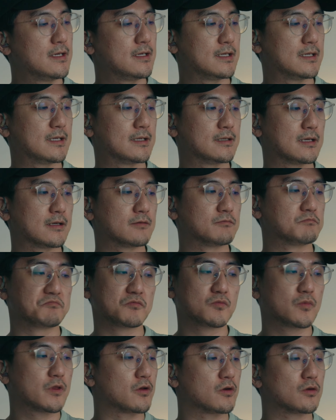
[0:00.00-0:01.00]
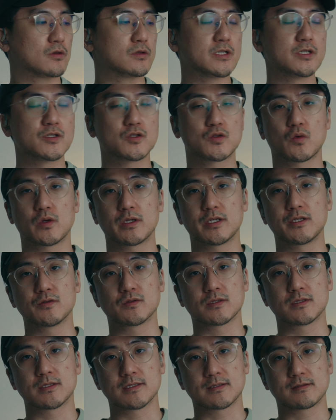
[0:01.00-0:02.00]
and I thoroughly enjoyed
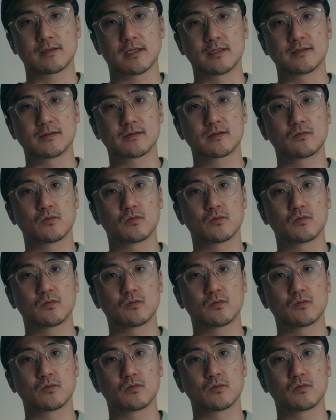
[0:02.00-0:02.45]
using this lens